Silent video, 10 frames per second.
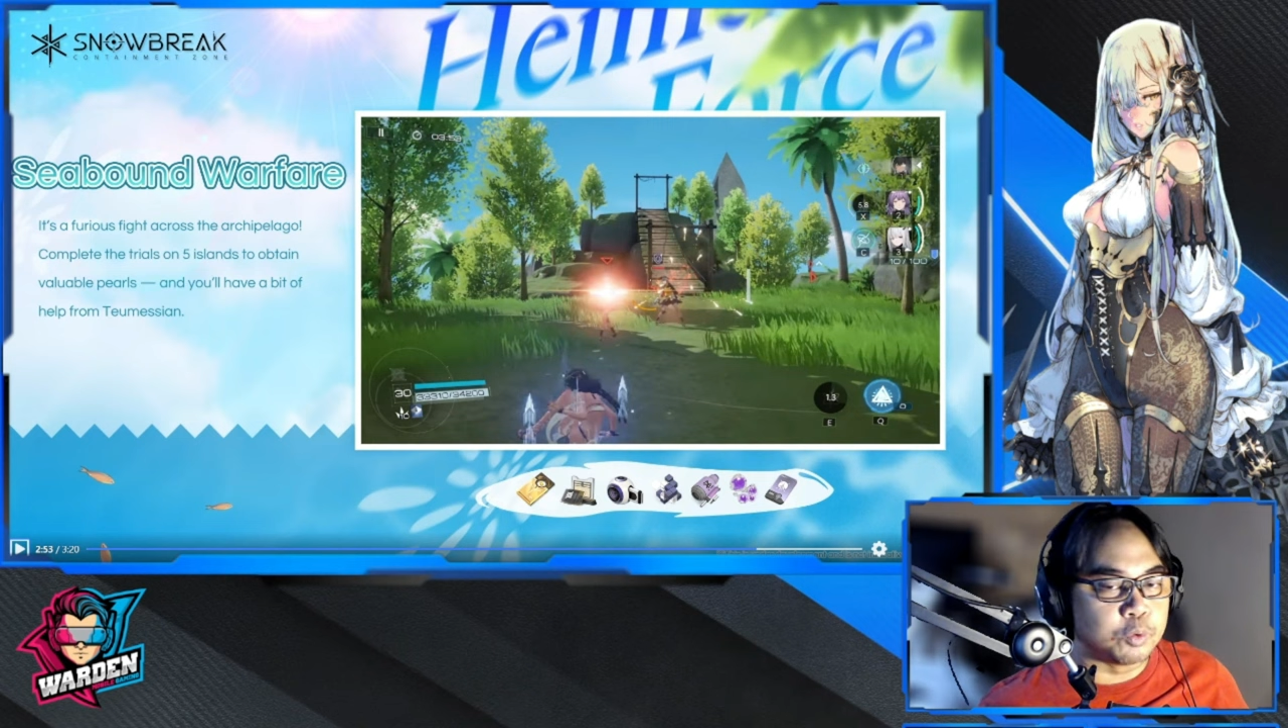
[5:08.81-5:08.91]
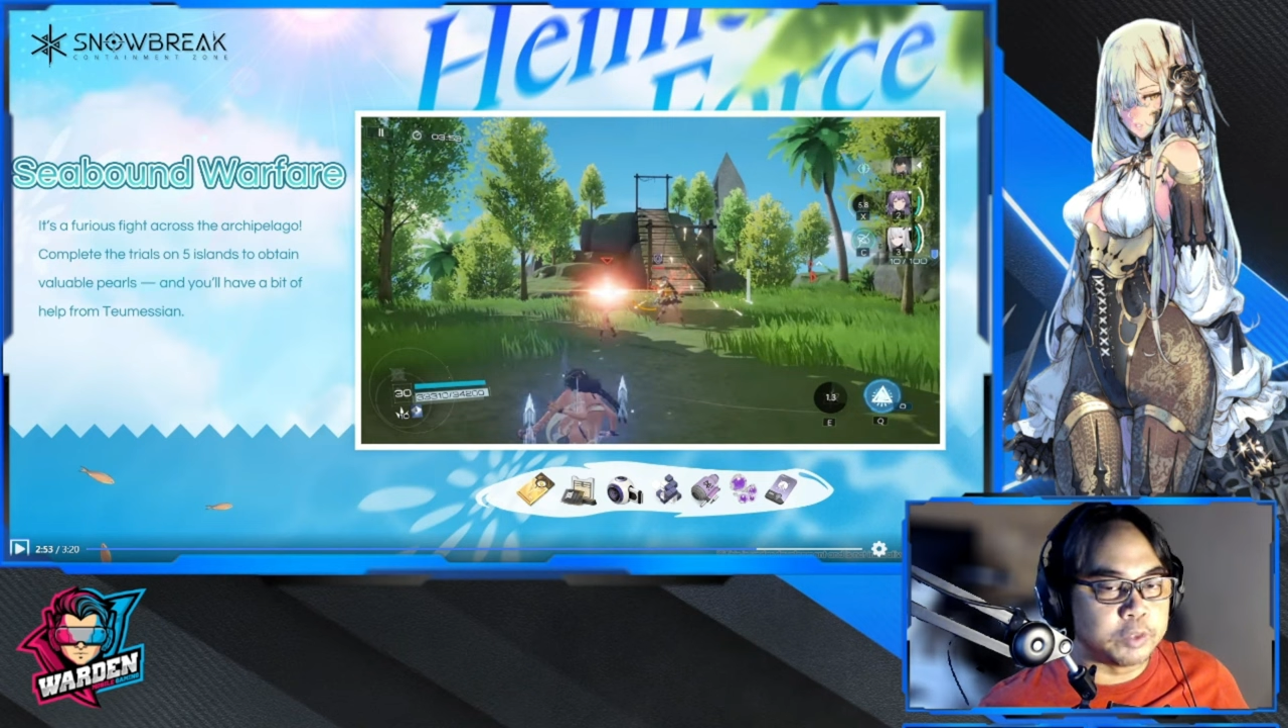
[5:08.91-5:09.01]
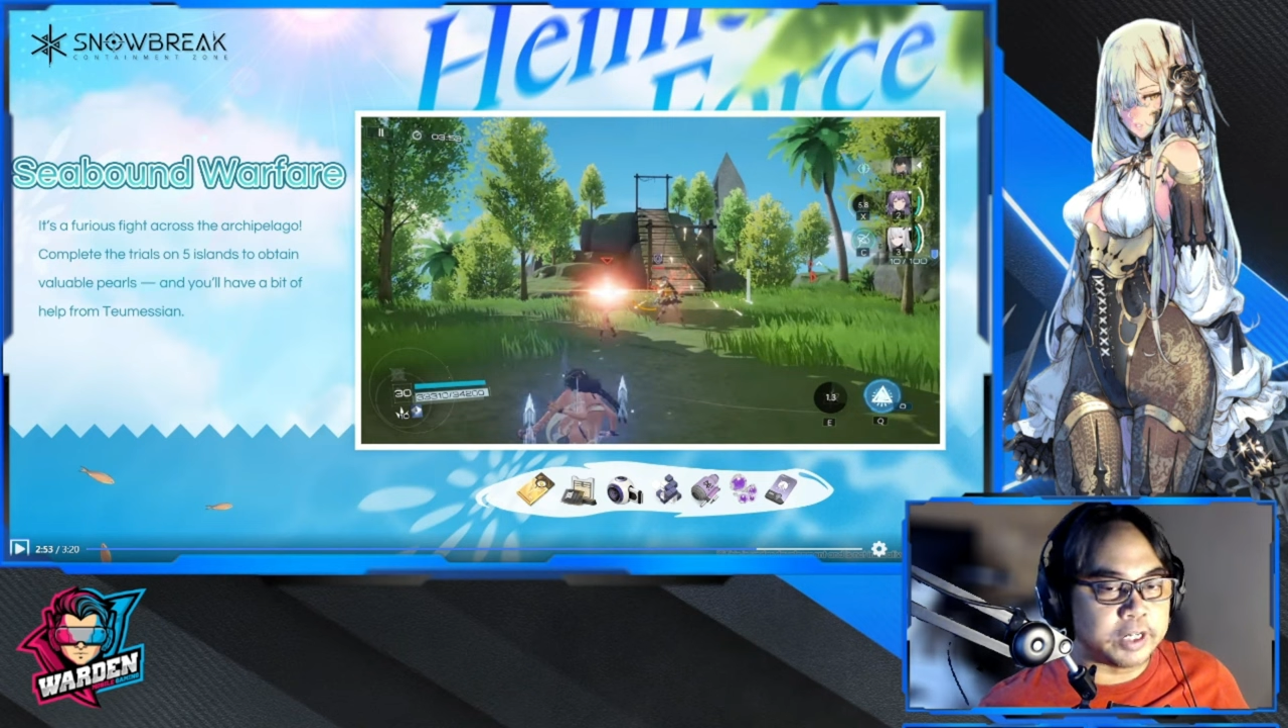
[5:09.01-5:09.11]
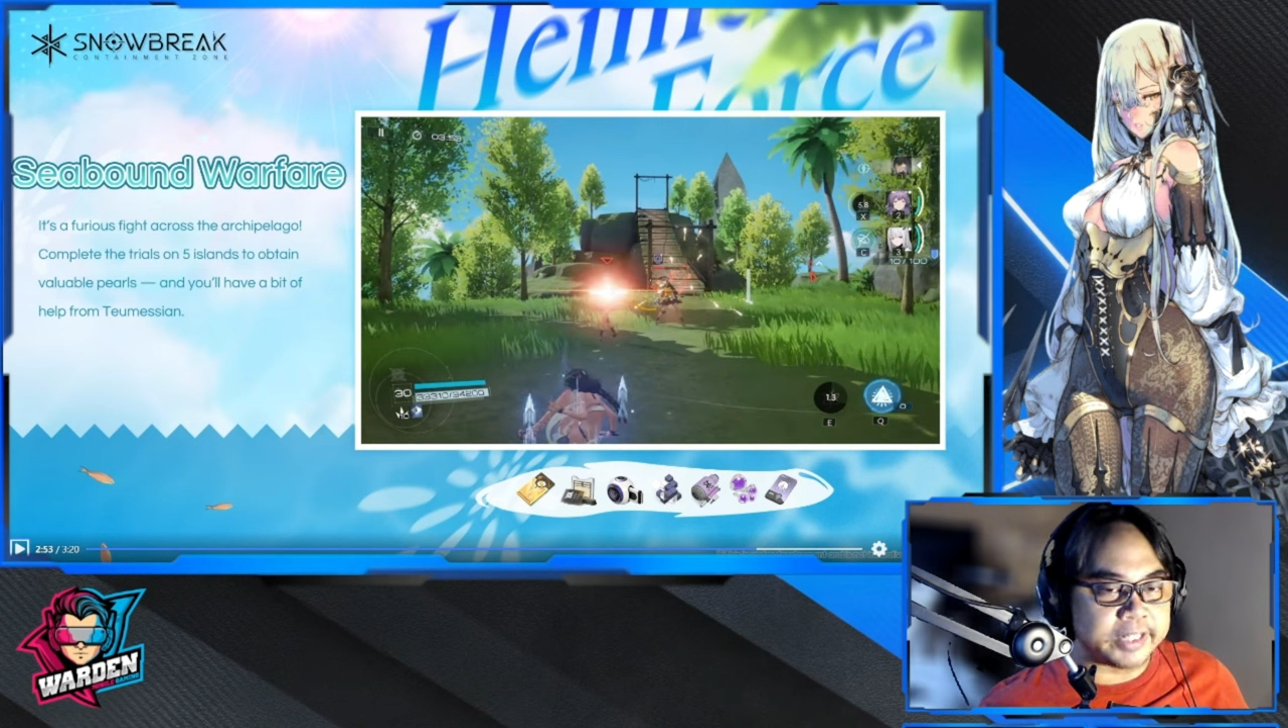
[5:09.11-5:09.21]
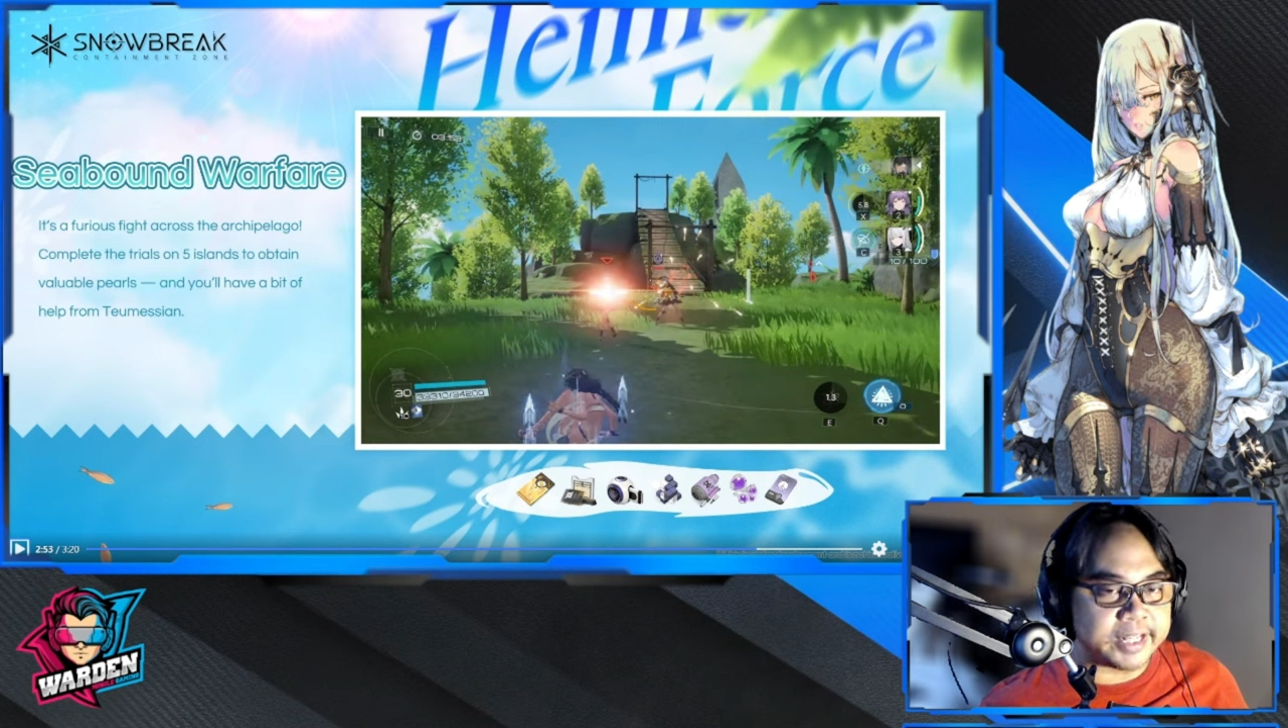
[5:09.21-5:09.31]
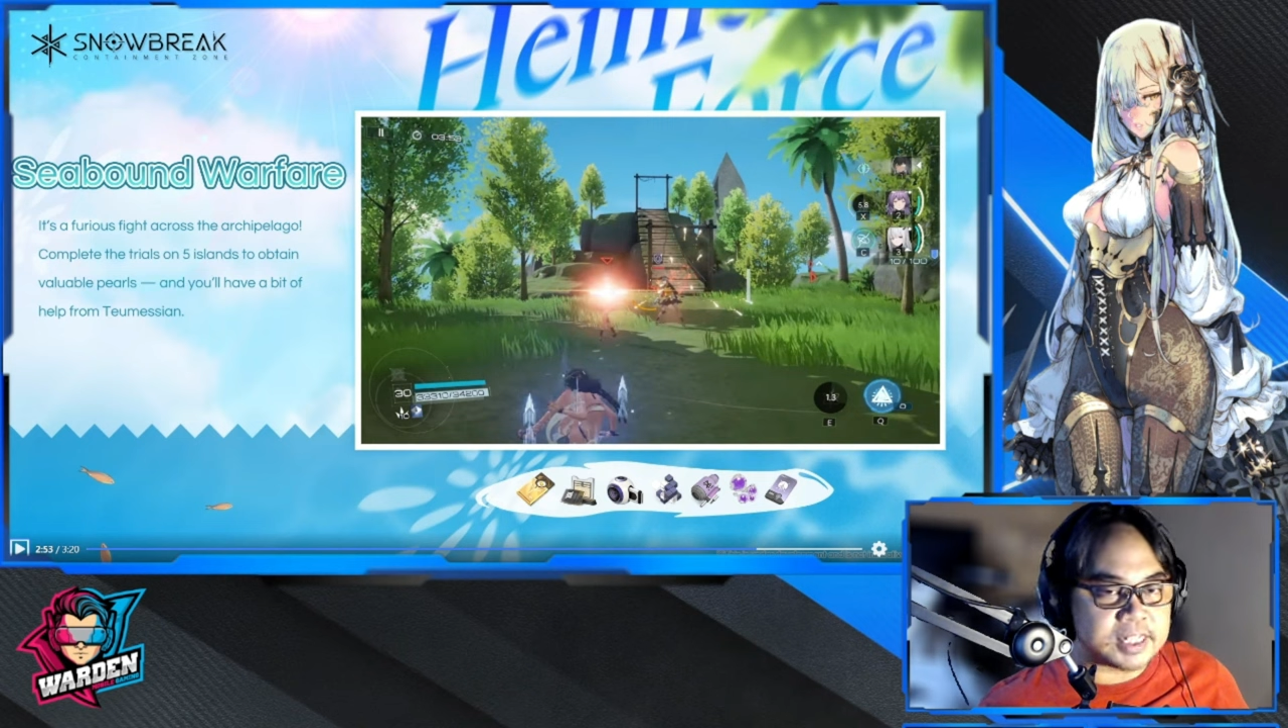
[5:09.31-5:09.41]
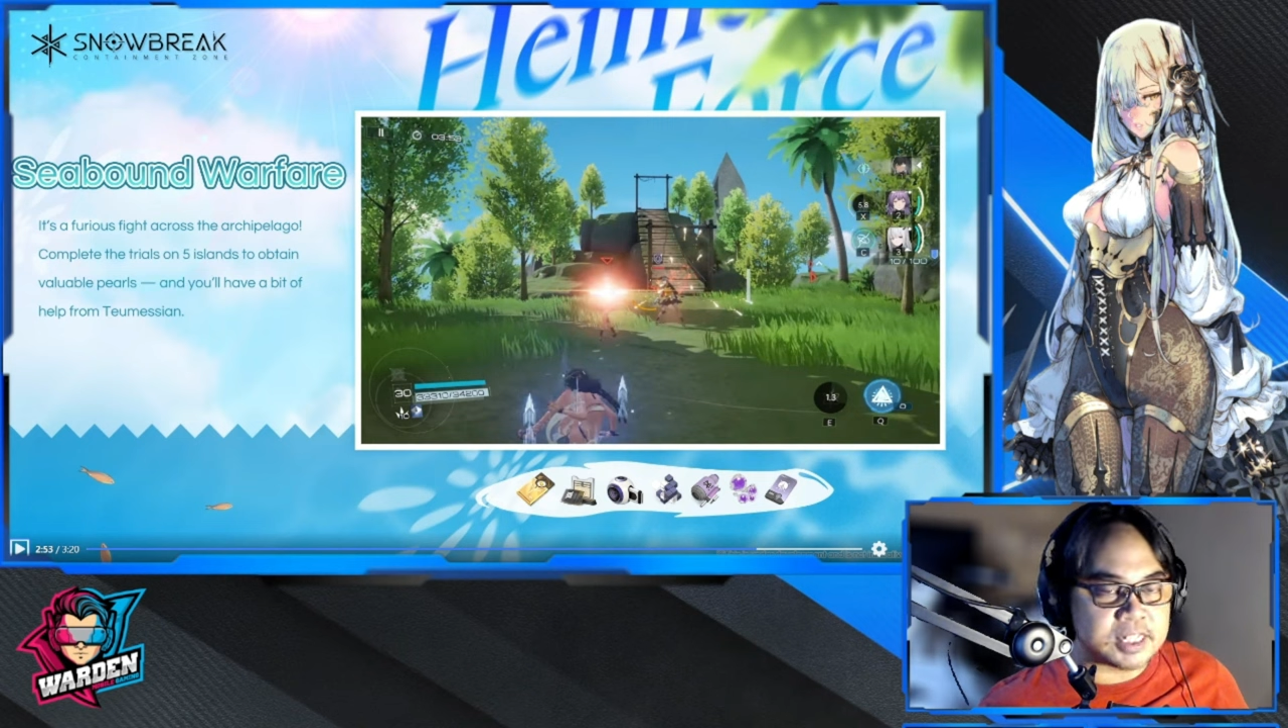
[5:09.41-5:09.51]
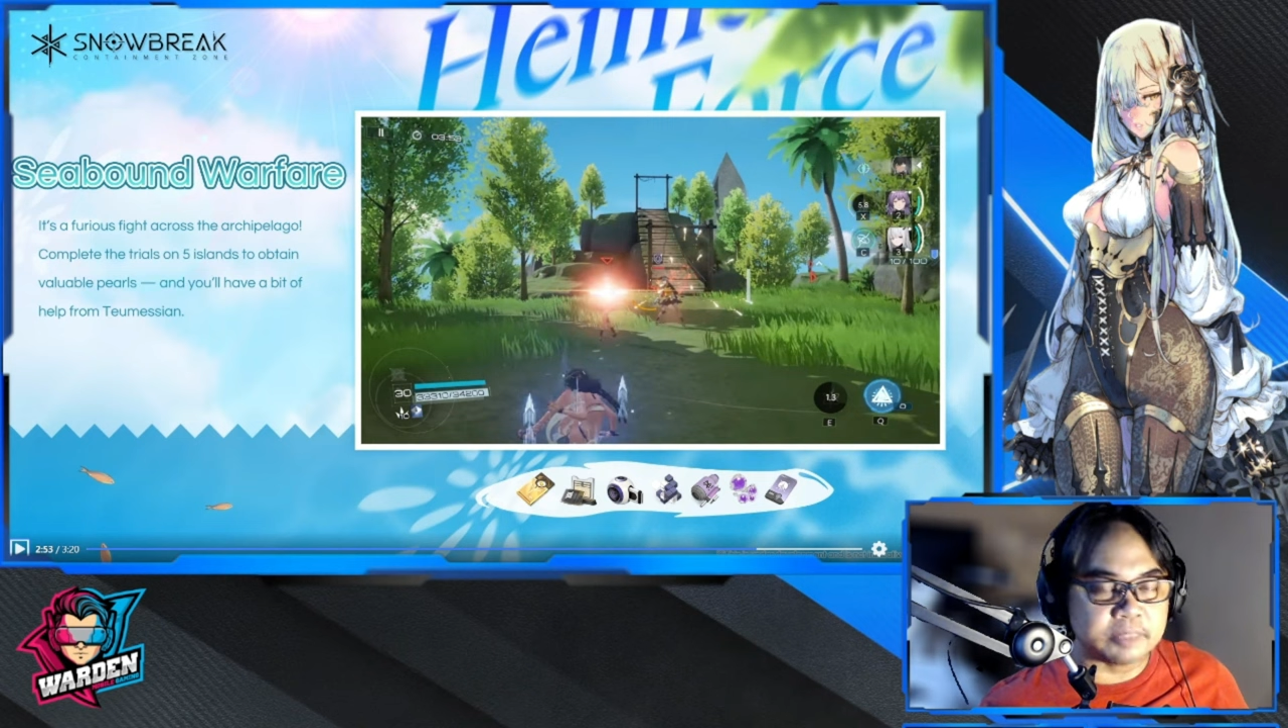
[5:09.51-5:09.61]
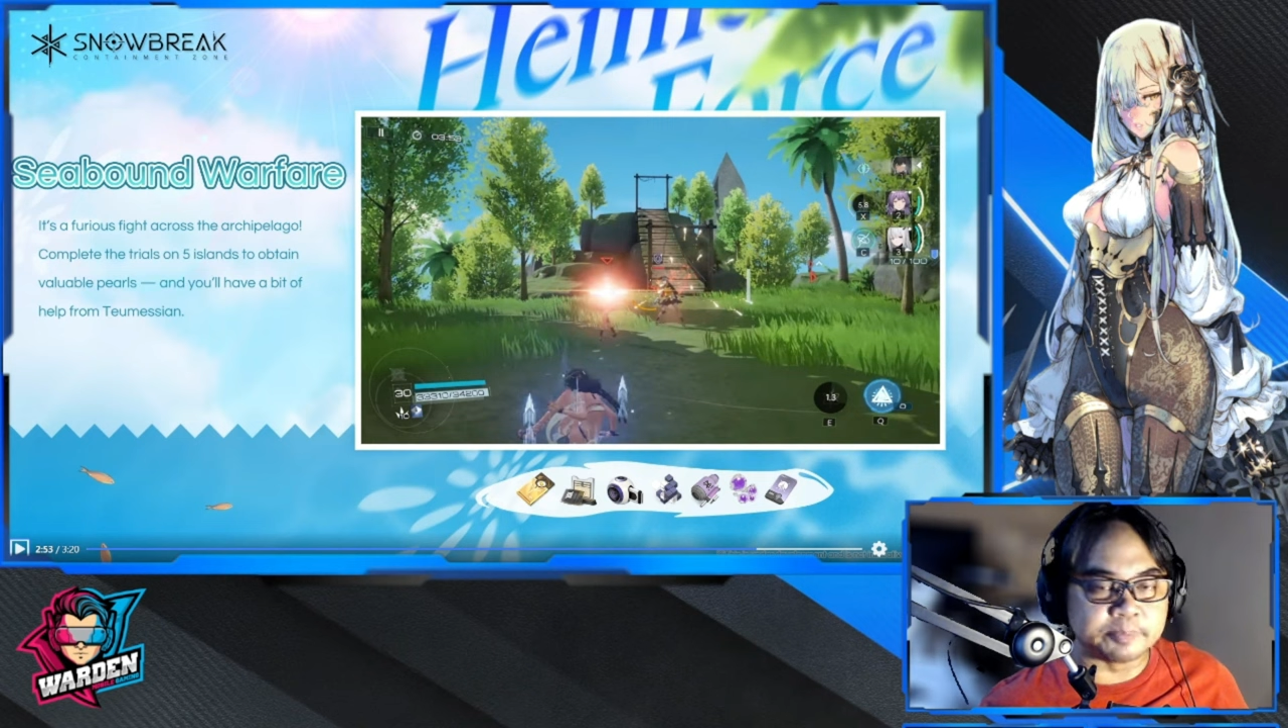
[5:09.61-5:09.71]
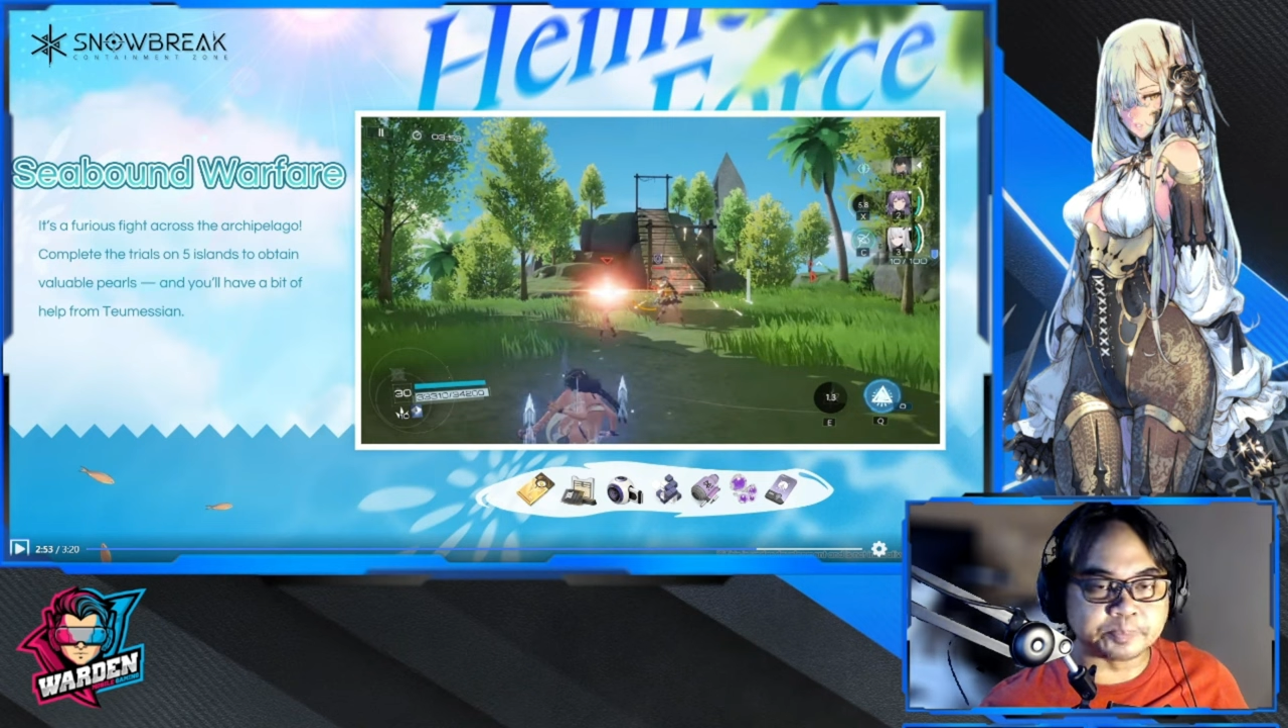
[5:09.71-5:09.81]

who that is,